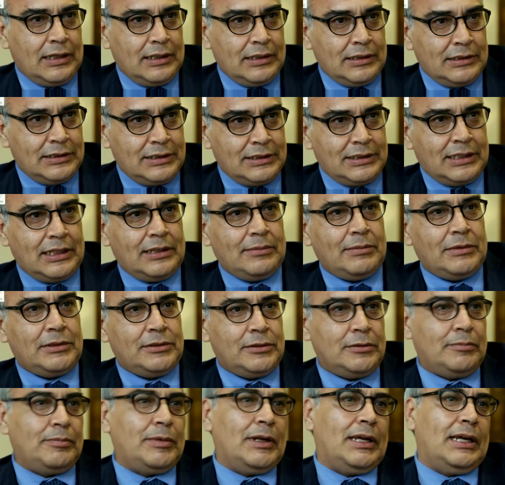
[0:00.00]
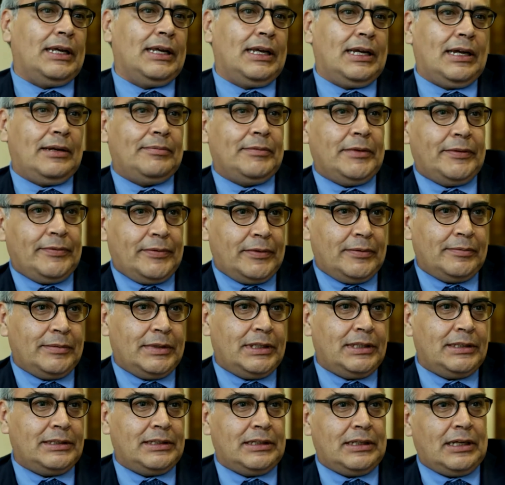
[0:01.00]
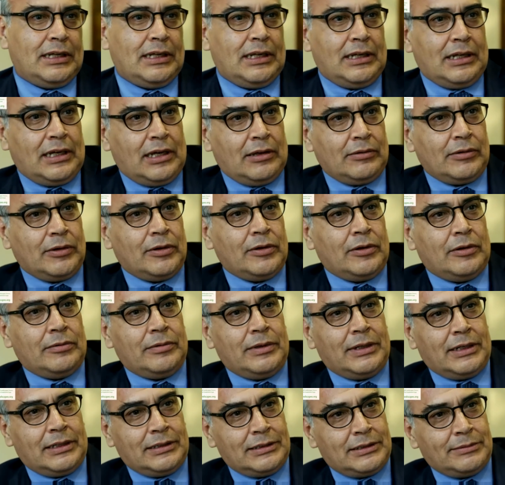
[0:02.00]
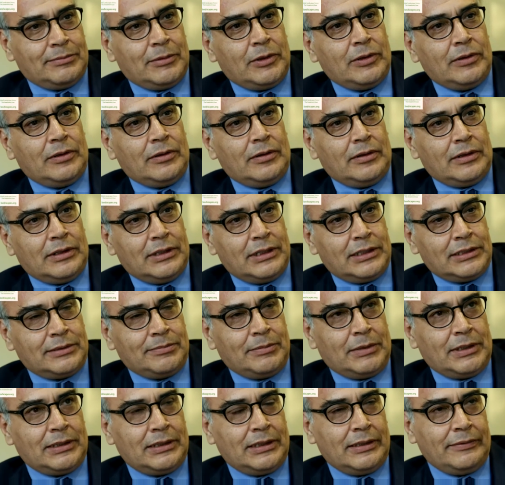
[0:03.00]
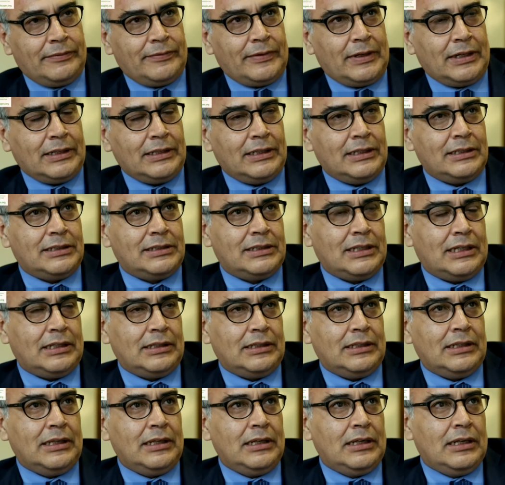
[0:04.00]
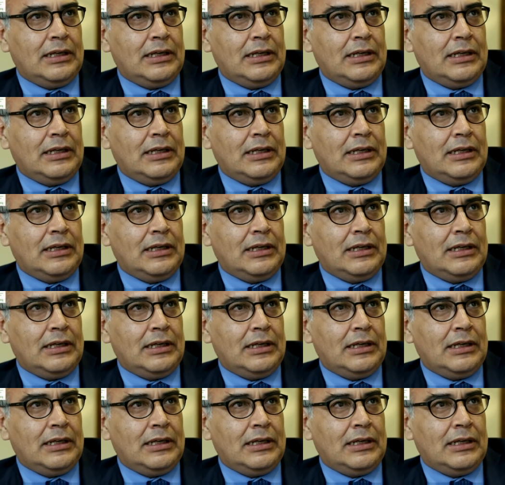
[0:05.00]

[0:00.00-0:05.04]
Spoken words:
and stable supply coming from these outgrower smallholders. But the fact is that